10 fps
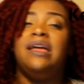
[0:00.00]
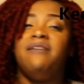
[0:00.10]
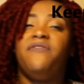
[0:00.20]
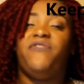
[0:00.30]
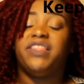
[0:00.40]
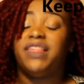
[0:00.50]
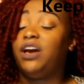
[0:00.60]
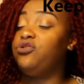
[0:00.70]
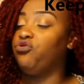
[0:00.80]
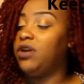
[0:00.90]
It fits
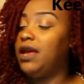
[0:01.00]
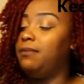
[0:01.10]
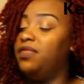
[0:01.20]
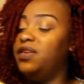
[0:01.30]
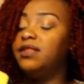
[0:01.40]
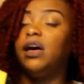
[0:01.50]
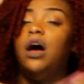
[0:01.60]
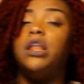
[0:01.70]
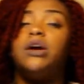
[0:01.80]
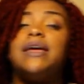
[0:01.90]
like a dream. This
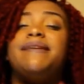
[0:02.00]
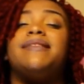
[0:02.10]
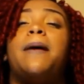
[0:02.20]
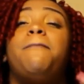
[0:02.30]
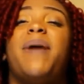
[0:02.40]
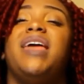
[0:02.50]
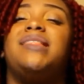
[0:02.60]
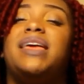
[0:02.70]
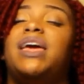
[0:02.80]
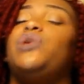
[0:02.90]
color is
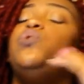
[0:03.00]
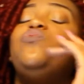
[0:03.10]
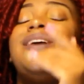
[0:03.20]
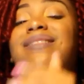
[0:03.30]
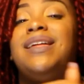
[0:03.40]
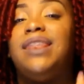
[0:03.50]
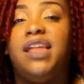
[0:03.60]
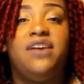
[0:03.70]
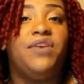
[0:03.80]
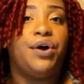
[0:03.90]
amazing, and who doesn't
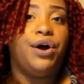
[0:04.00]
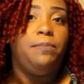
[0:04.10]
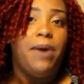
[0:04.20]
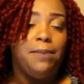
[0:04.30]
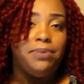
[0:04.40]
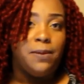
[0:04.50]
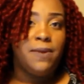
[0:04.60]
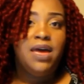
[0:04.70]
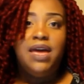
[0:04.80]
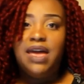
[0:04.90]
love a good peplum?
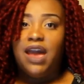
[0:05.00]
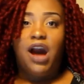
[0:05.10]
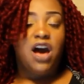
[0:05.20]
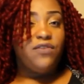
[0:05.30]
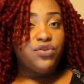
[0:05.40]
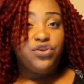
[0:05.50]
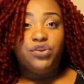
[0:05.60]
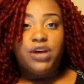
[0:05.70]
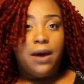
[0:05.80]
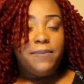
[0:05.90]
It covers your
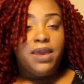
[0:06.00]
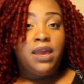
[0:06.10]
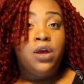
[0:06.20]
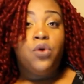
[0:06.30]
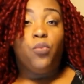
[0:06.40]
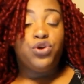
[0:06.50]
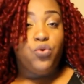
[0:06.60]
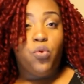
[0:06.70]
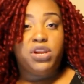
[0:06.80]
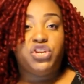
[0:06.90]
tummy when you
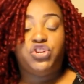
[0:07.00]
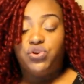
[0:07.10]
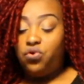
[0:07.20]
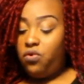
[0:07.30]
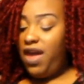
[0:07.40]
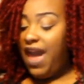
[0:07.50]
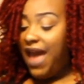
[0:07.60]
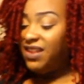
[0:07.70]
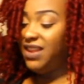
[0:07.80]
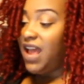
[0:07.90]
want it to. It
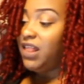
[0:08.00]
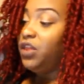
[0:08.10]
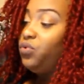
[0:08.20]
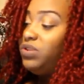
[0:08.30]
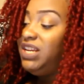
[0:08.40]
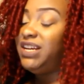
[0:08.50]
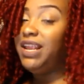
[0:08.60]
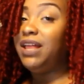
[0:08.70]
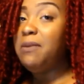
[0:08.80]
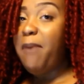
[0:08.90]
has a nice little
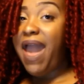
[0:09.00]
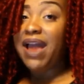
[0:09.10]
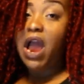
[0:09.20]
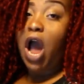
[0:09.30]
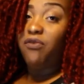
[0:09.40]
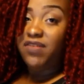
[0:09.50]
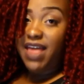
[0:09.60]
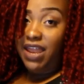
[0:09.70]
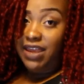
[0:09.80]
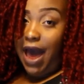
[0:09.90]
detailing in the back that covers
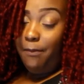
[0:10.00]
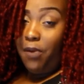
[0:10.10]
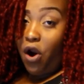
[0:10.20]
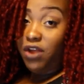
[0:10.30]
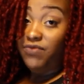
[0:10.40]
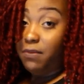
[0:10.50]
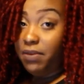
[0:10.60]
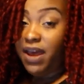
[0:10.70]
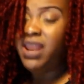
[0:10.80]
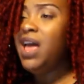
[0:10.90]
that top part of your
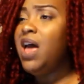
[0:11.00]
butt.